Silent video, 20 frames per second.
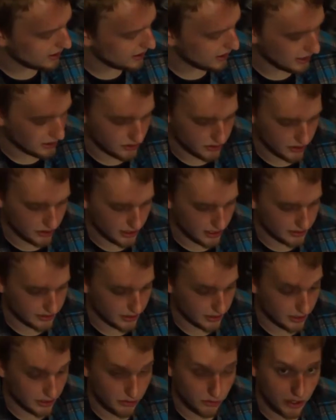and show you guys
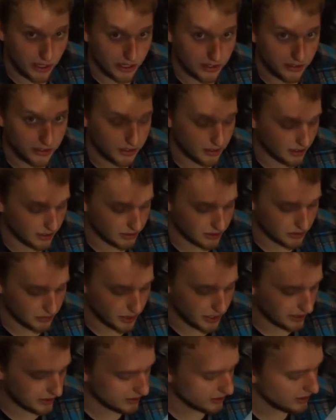how to erase the custom
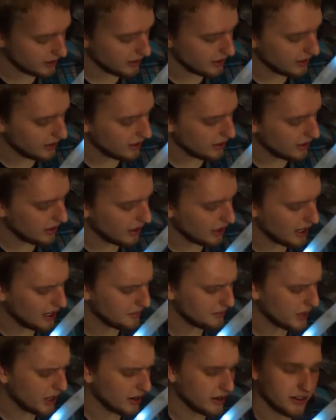bag.
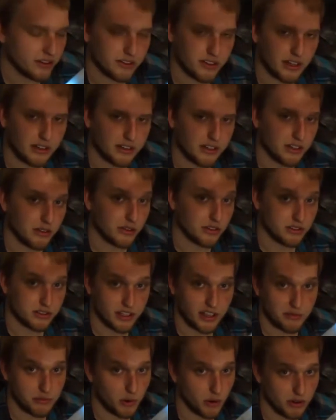Um, I already said that you can
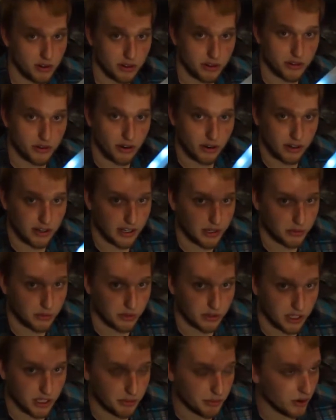save more than 30 and it will
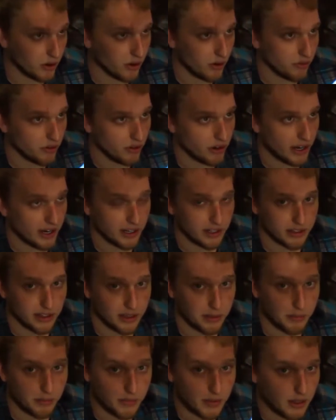keep overriding
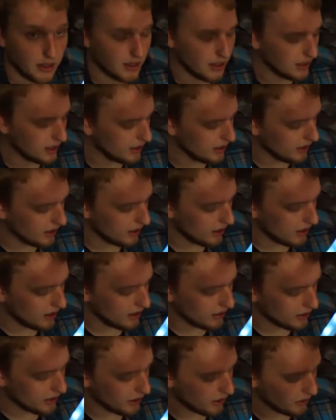them.
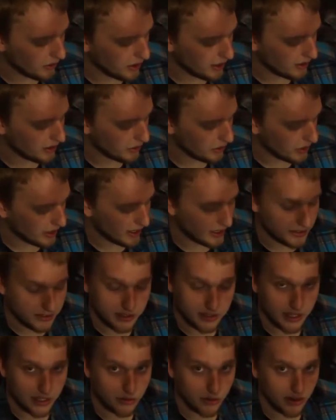The only other way
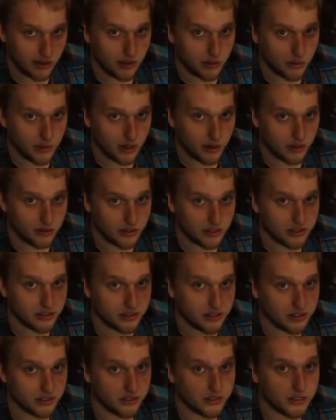to get rid of the modes is
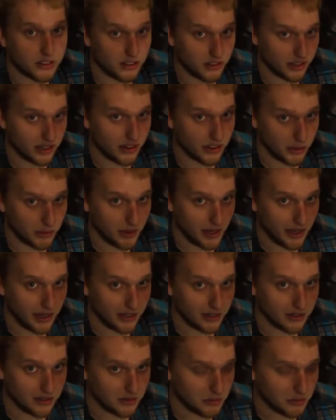to clear the bank